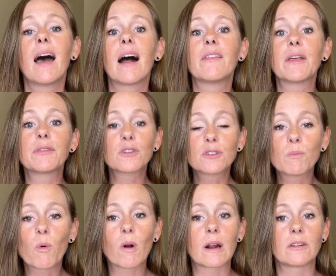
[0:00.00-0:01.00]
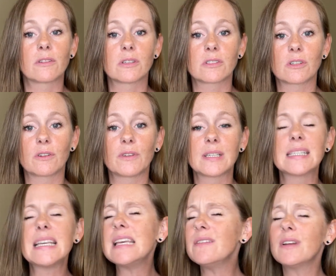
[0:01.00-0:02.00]
and that there's more under the surface,
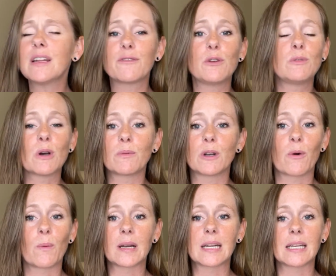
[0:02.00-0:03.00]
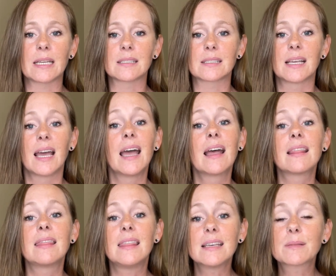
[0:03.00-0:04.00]
even if you don't know what it is.
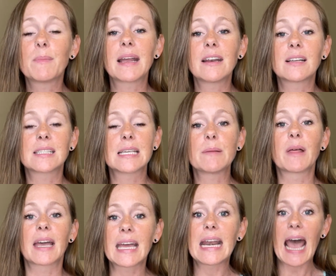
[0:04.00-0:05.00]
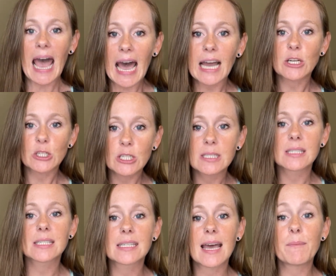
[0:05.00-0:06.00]
This might not seem like an action
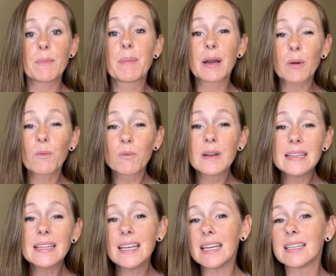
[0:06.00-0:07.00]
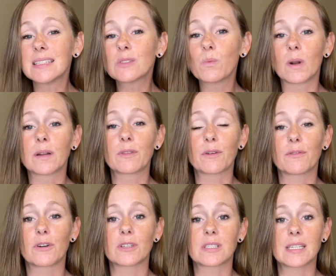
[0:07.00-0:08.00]
step, but it really is one of the
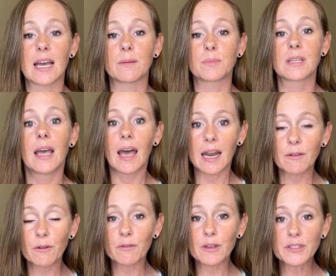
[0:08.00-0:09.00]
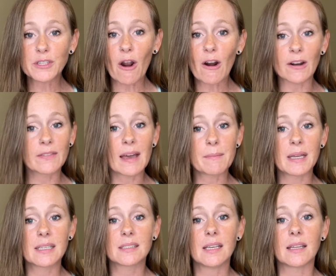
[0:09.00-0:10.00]
first steps. And if it feels hard, that
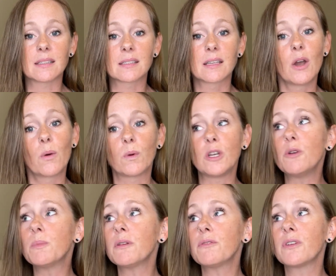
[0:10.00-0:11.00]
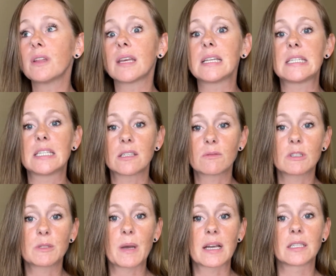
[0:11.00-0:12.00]
makes sense. When you've been feeling
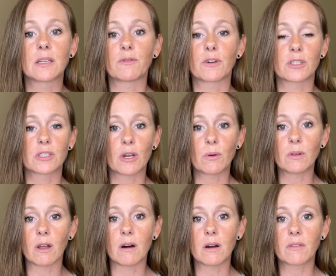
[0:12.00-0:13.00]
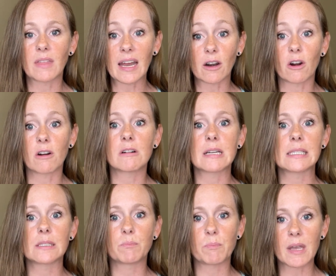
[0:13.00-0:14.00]
disrespected for so long, that hurt
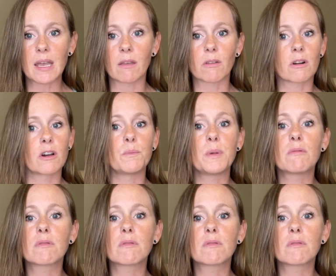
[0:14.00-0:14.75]
is big. There could be